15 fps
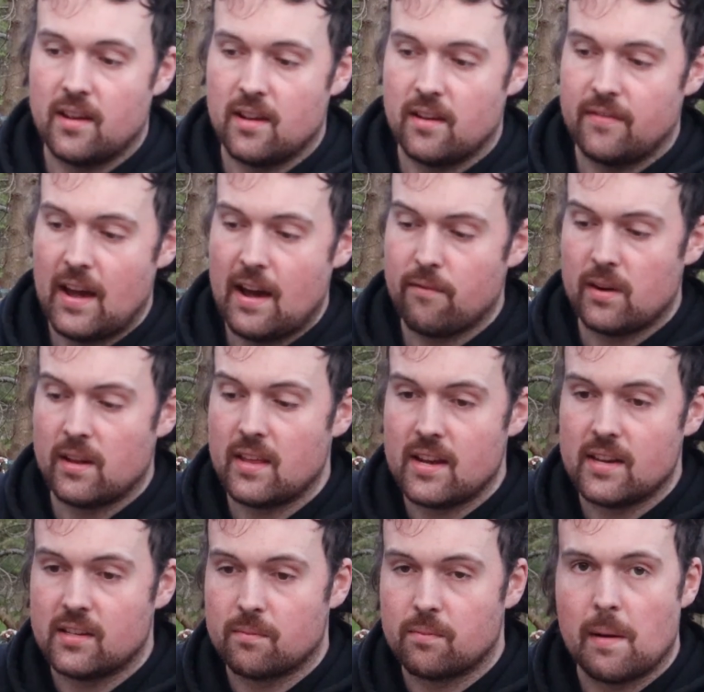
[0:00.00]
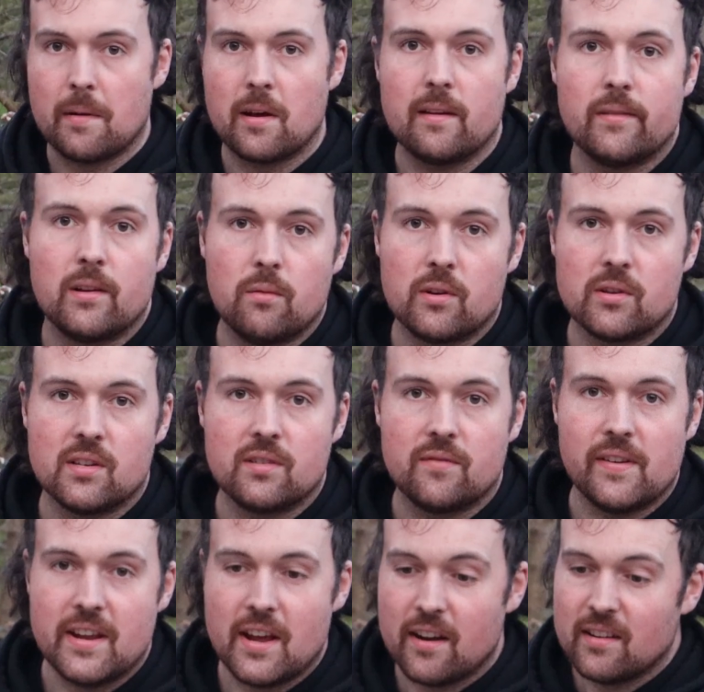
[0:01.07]
If you have one of these, you probably don't even watch this
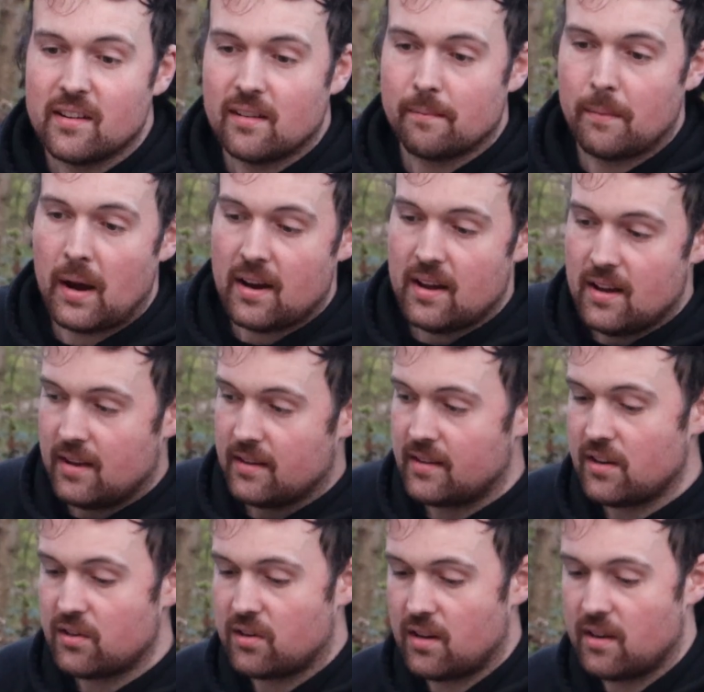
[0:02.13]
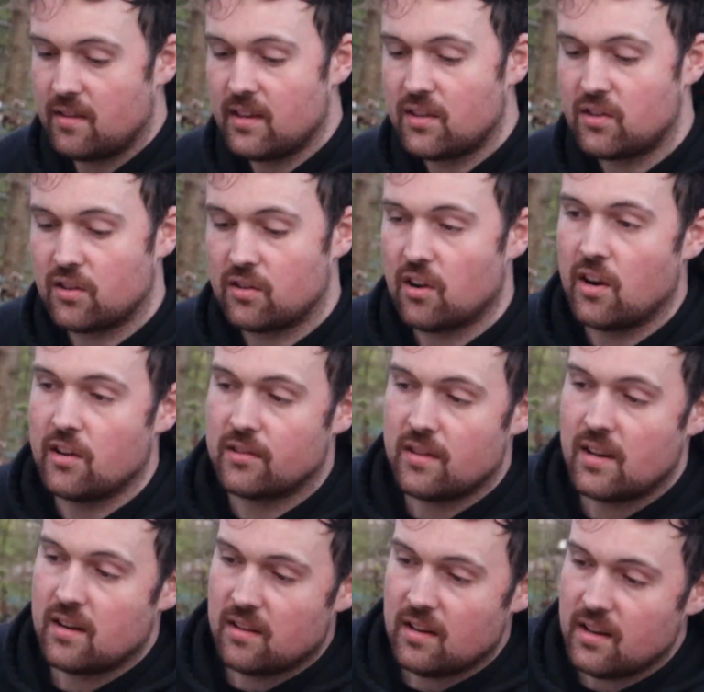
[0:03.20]
video, but essentially this just goes on
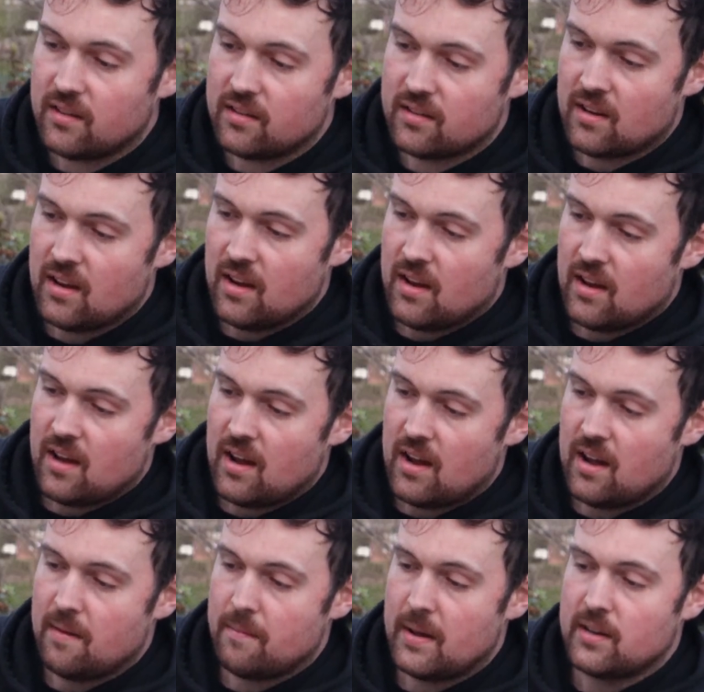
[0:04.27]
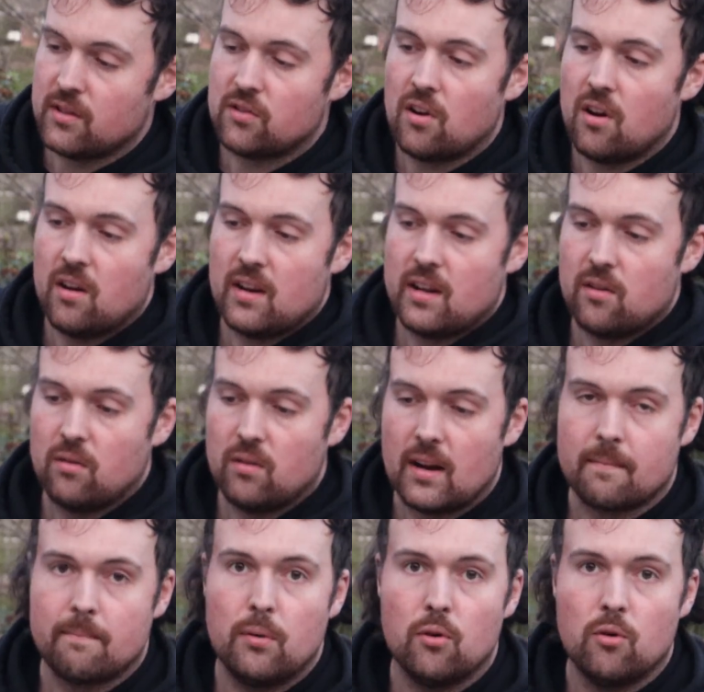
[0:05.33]
the end of this, and it's got a little
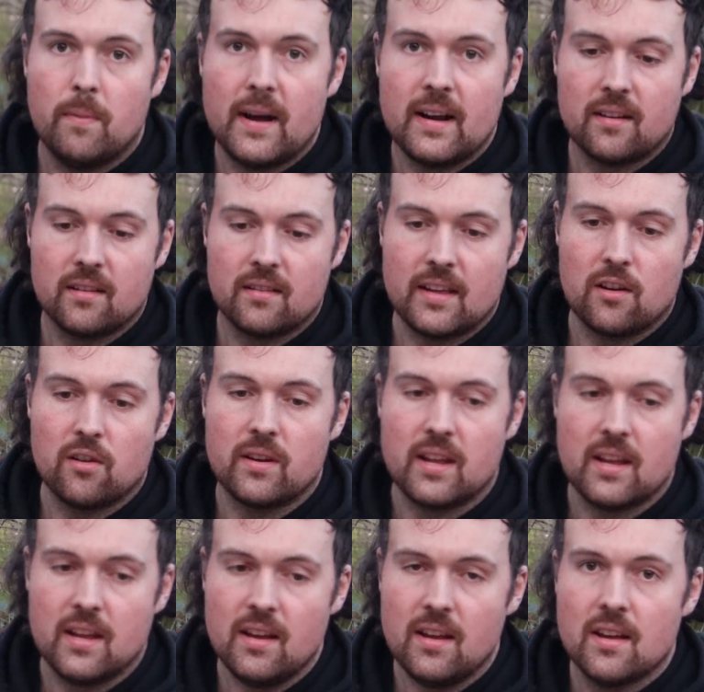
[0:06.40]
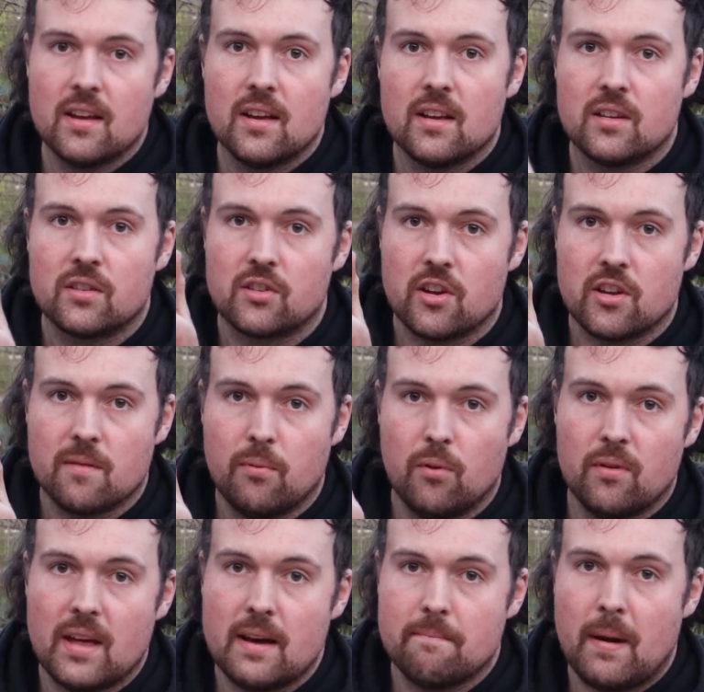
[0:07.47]
like pullback thing on here, so you
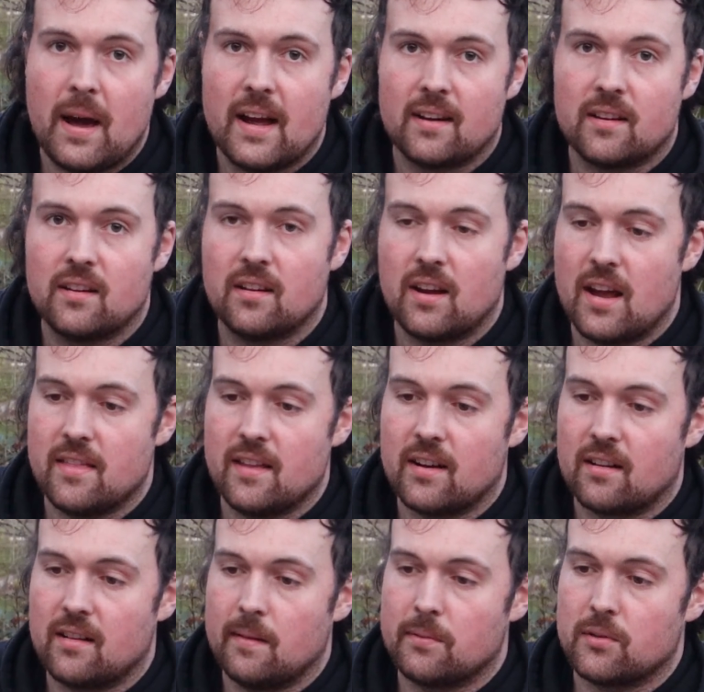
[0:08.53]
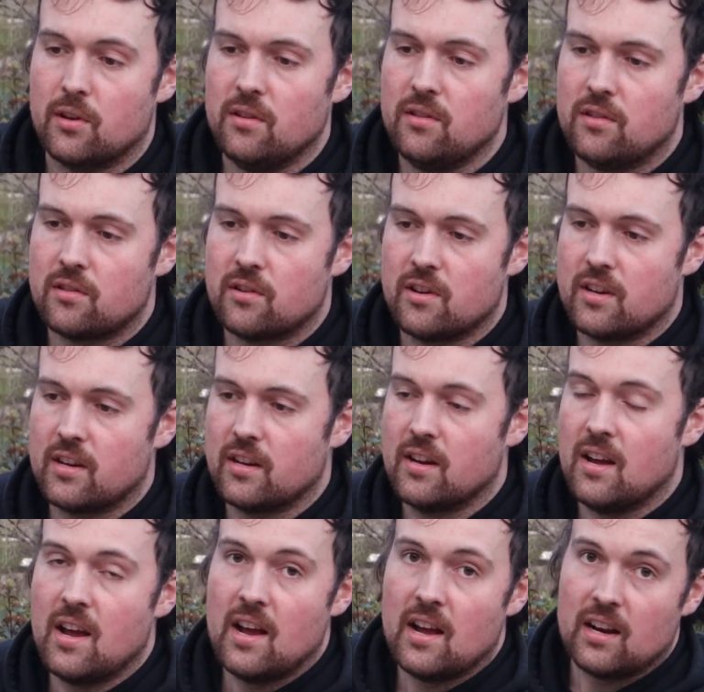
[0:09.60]
pull that back and then it clips on, so you can
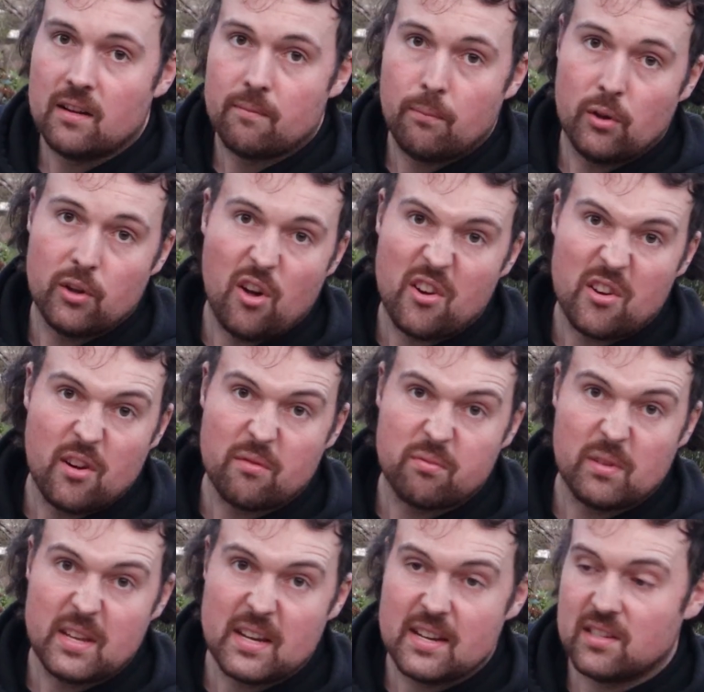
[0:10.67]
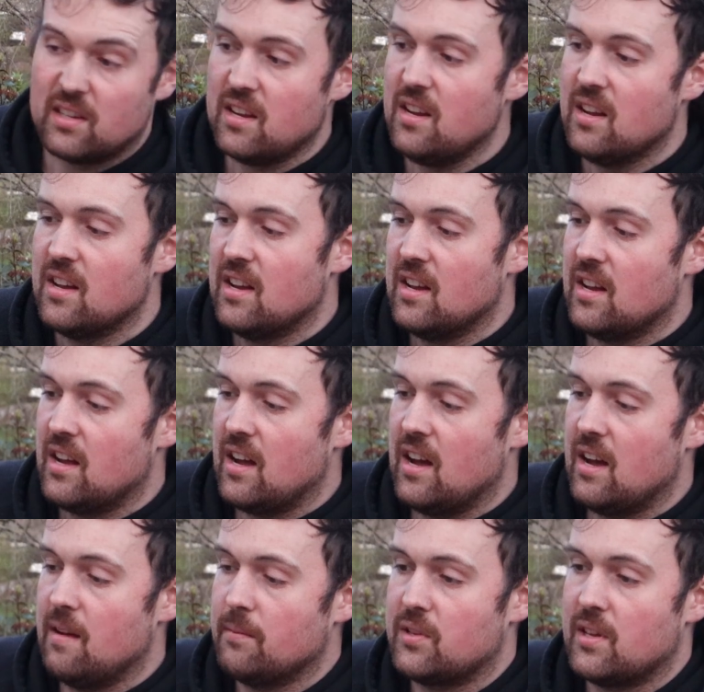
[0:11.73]
pull it on and off really easily.
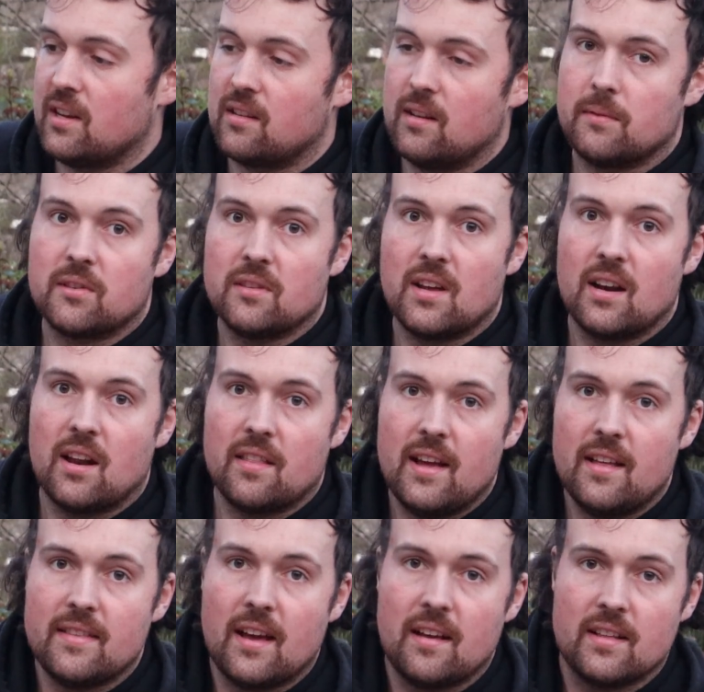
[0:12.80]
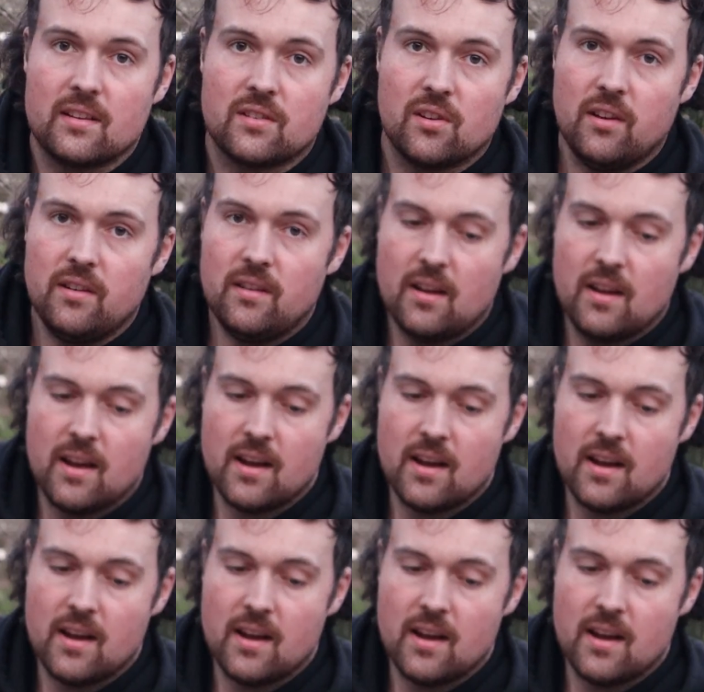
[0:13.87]
So that clips on there like that, now that's on.